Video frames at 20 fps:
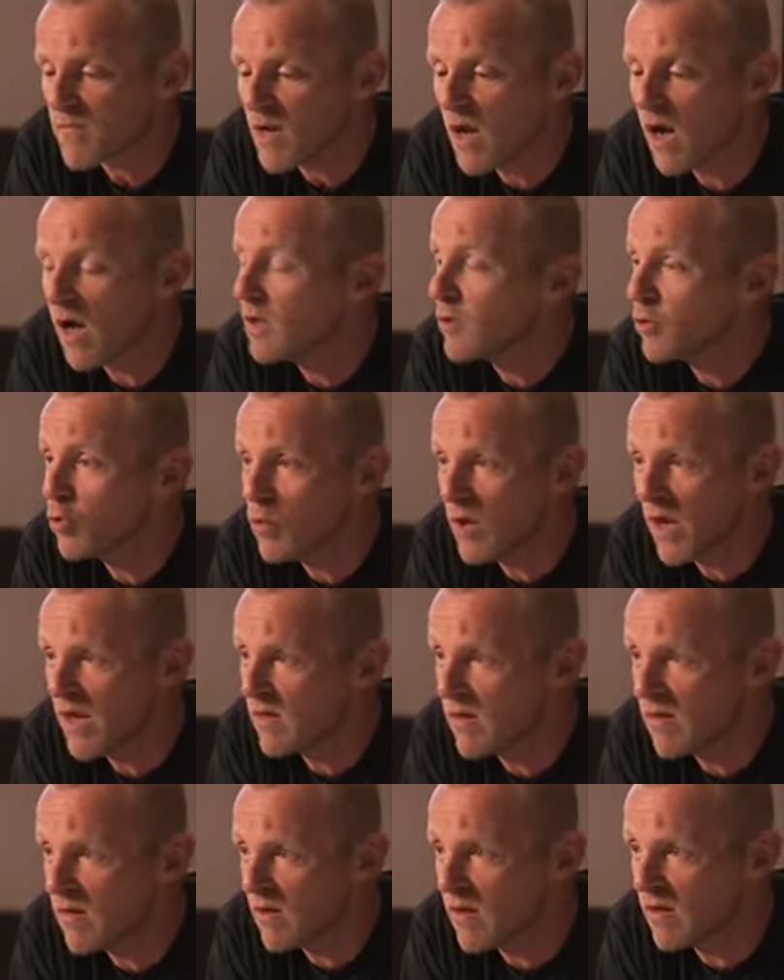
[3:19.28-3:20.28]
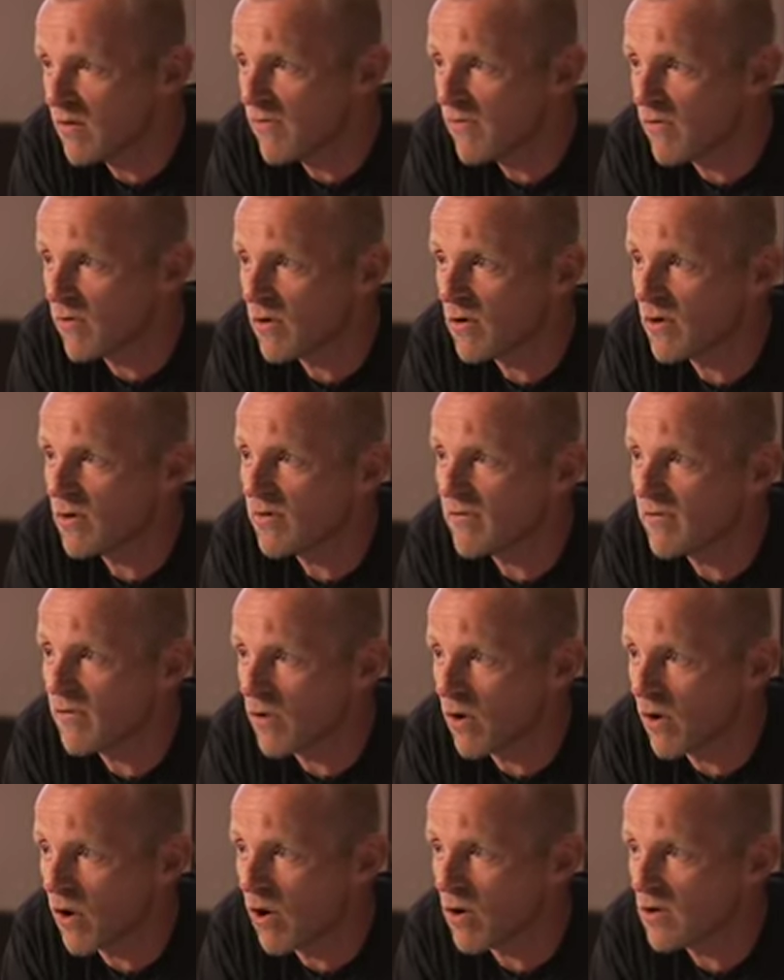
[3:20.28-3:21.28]
I'll do anything for
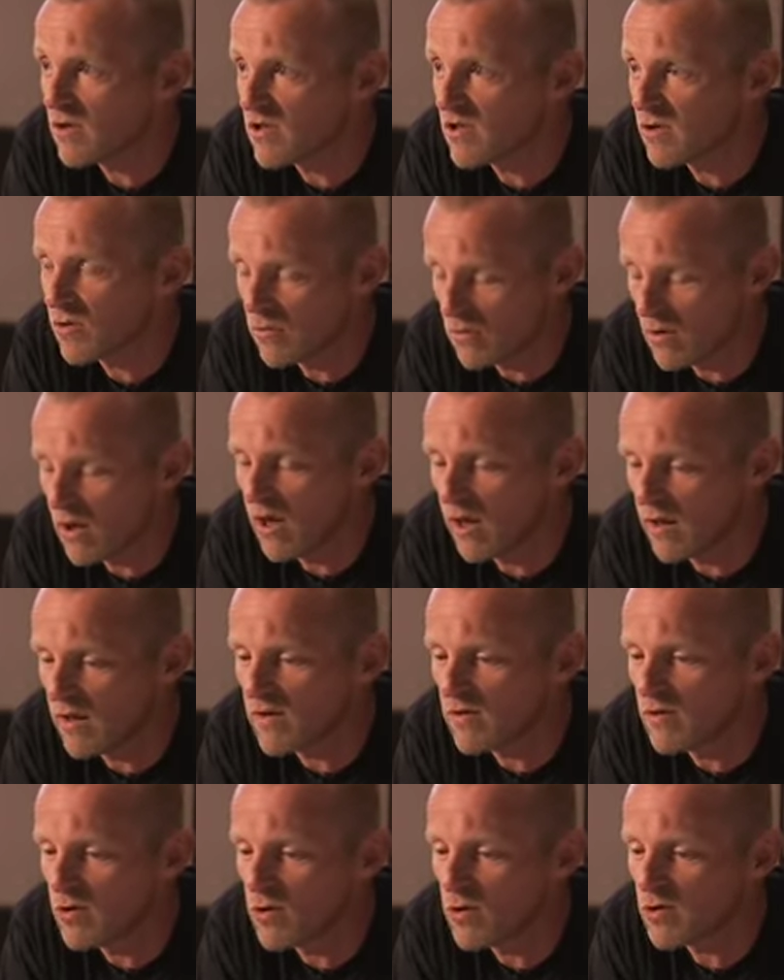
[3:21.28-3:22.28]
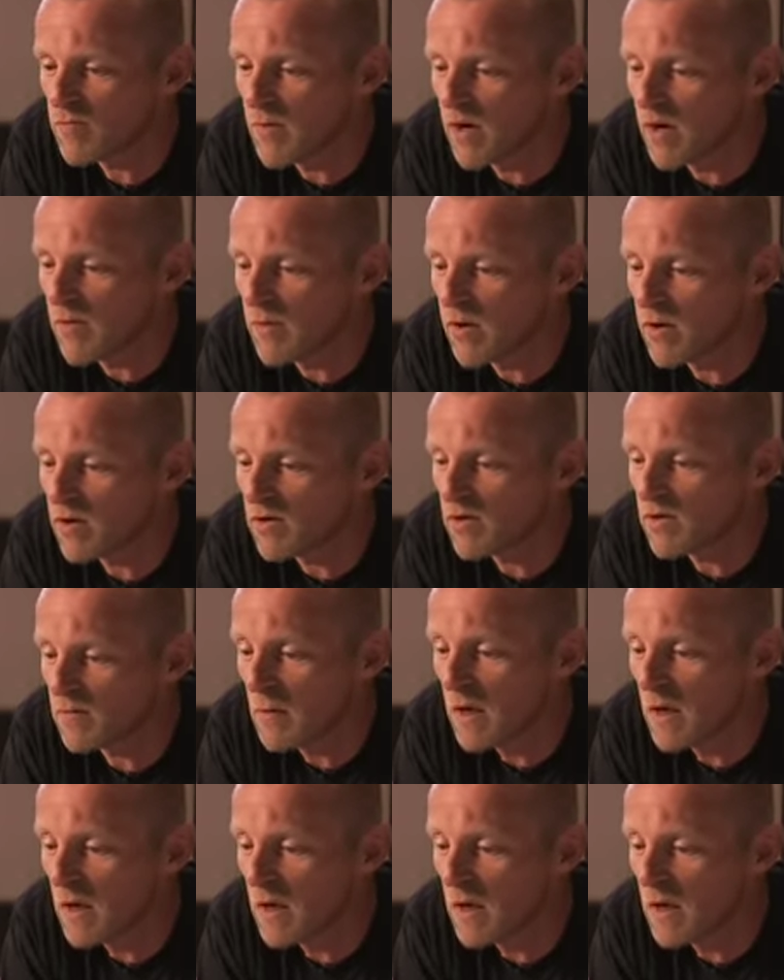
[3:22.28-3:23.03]
art, so I'll let you use my apartment.